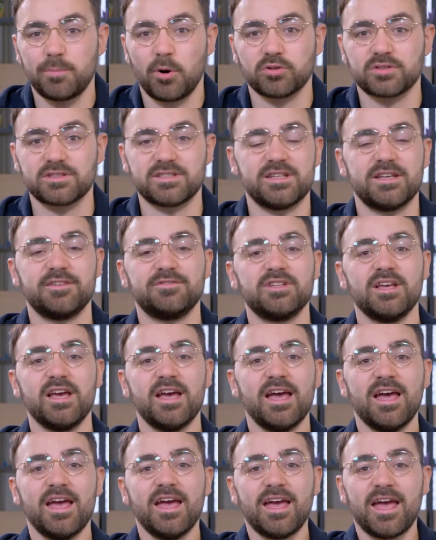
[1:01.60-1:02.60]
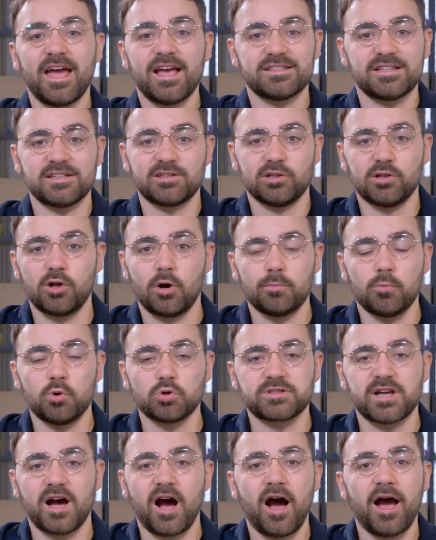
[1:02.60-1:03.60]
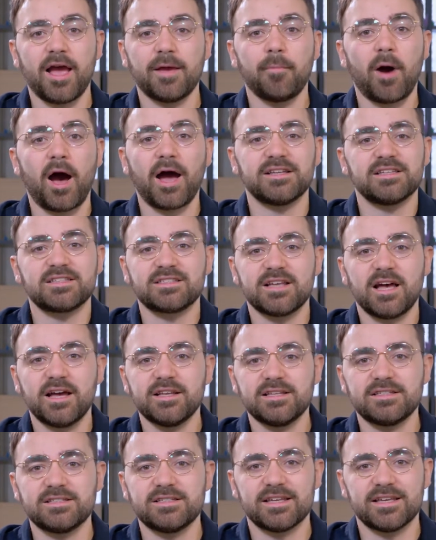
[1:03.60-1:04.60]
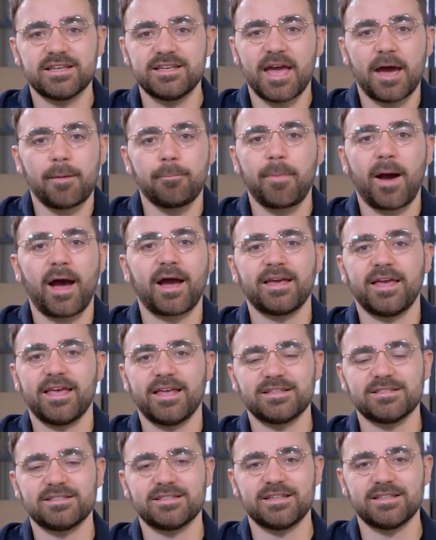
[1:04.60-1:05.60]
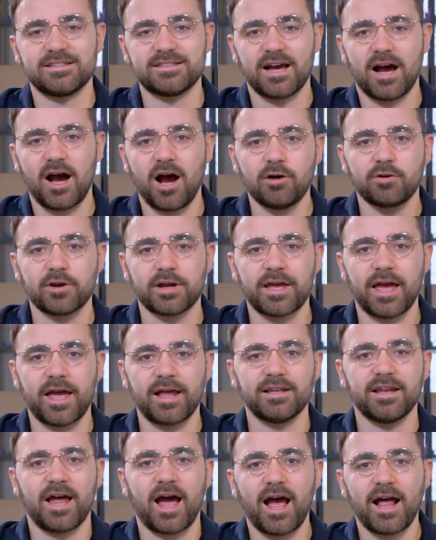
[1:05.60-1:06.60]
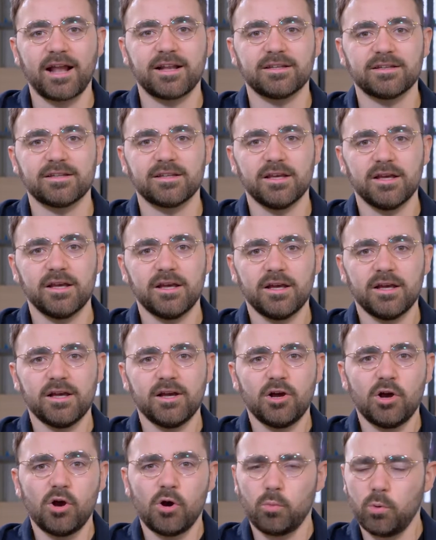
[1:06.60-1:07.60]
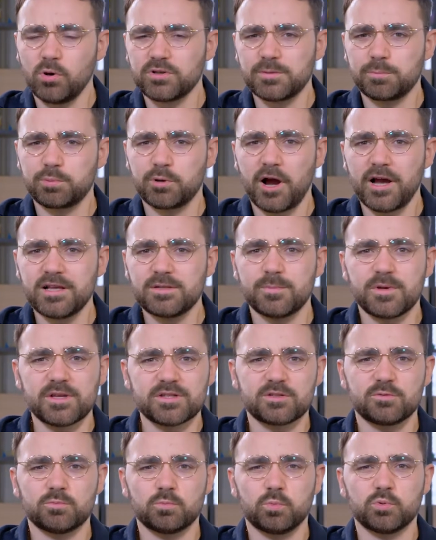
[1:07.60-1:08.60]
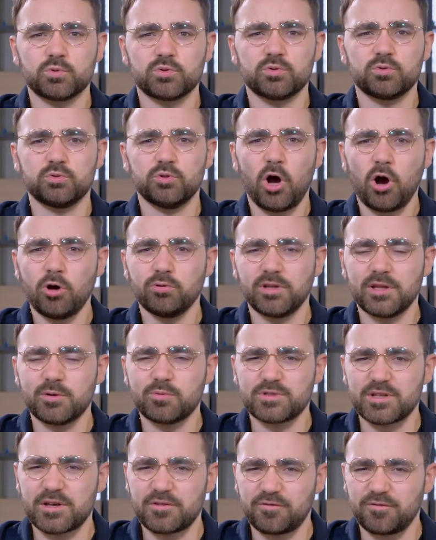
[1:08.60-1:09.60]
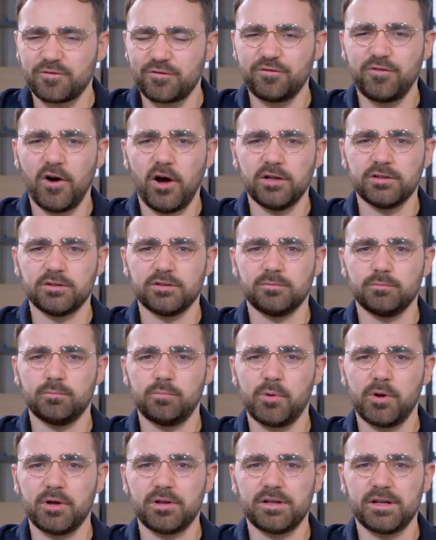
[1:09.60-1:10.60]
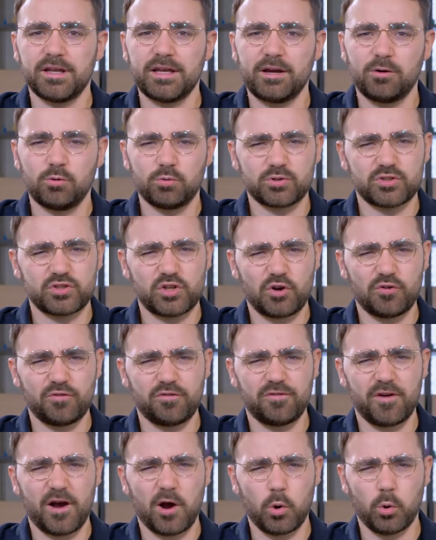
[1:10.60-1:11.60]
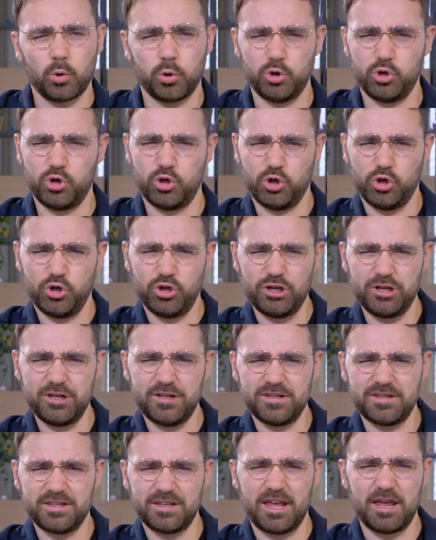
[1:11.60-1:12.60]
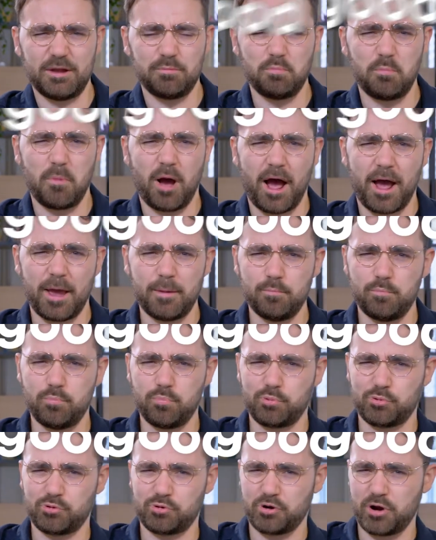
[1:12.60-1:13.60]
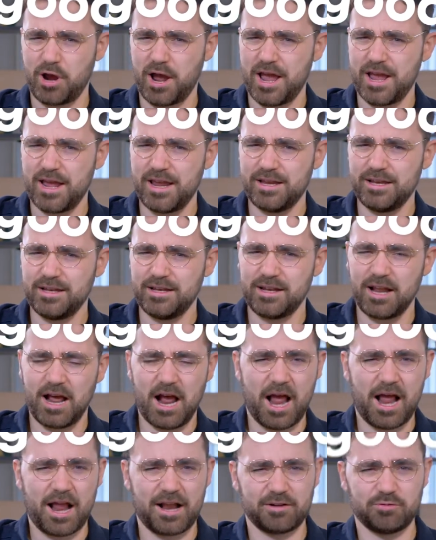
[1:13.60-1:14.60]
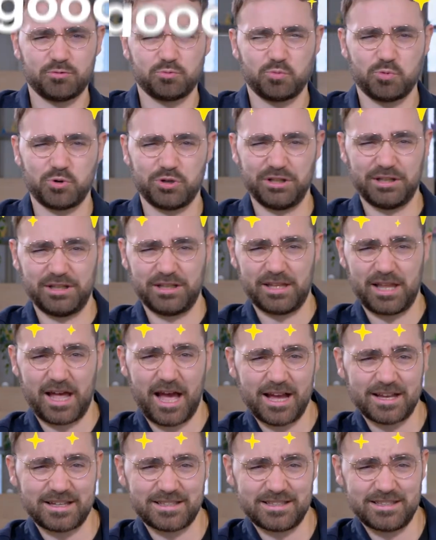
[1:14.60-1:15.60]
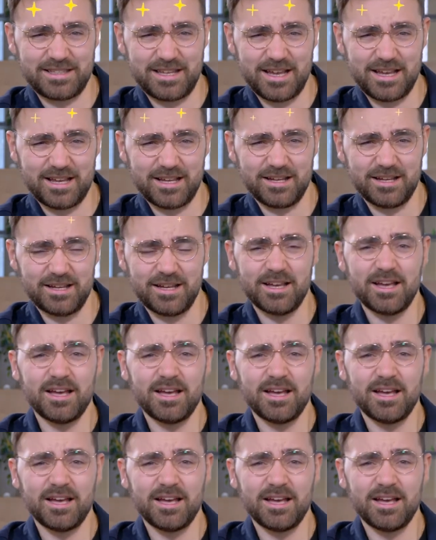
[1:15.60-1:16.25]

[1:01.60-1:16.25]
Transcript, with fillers: positives, is there's a lot more time. I decided to get back into guitar again, and what surprised me is not only was it fun, but it also felt good in my brain and relaxing.